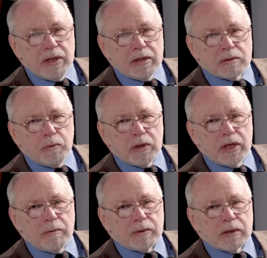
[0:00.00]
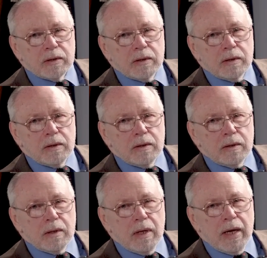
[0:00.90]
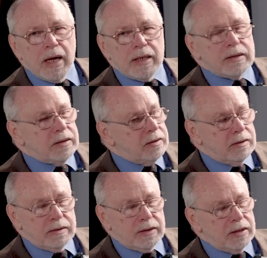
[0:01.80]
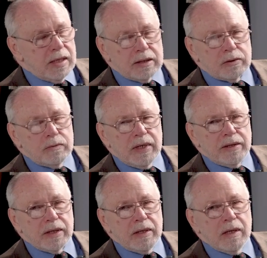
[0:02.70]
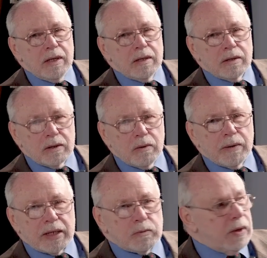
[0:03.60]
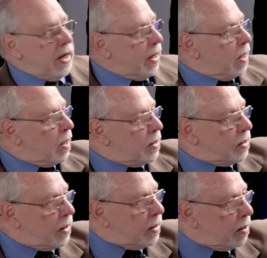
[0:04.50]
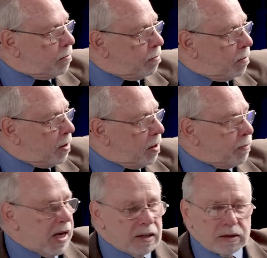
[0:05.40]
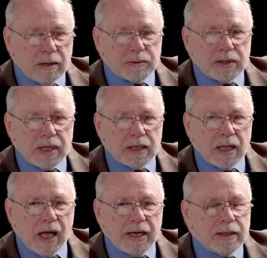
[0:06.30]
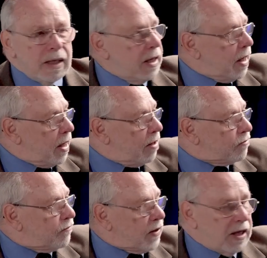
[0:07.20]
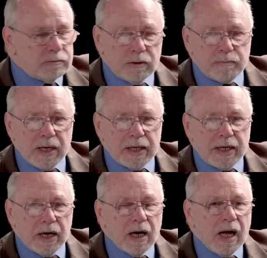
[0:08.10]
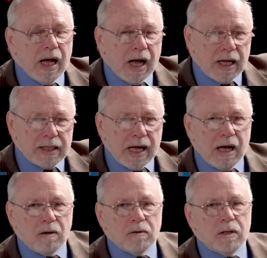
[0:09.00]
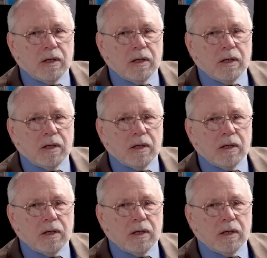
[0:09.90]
in its bookkeeping and did not do anything the correct way. It passed up the deadline, never filed with Medicare, and now